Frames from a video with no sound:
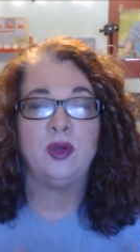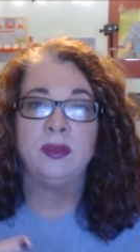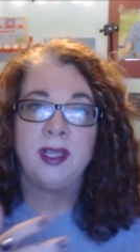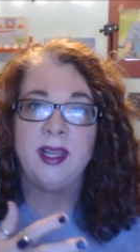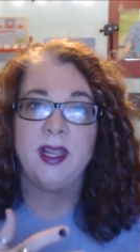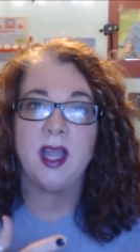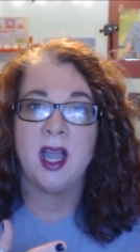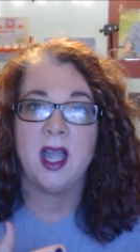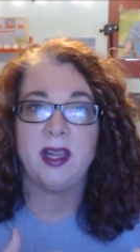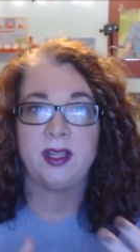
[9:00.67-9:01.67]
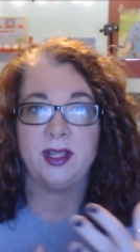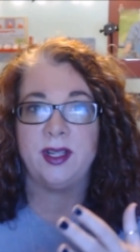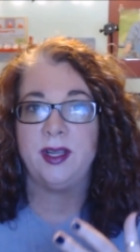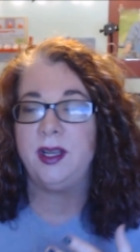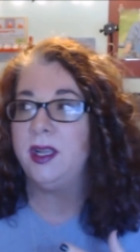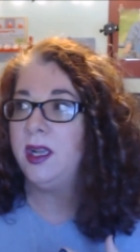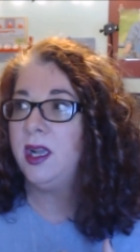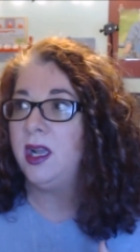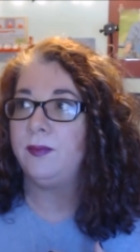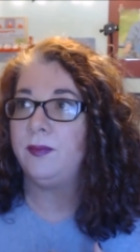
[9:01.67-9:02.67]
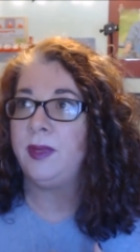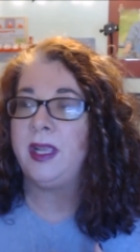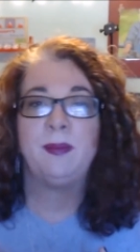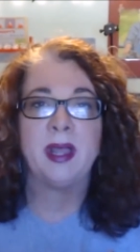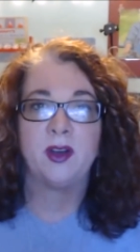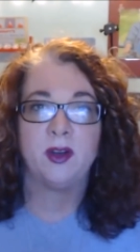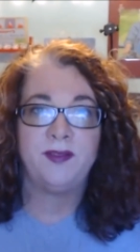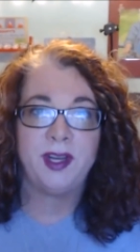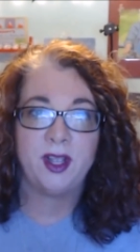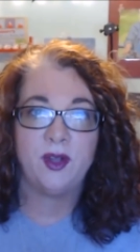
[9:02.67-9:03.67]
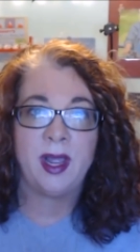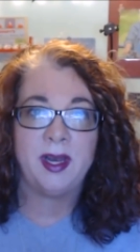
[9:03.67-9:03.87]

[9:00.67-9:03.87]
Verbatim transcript: only I could get better at video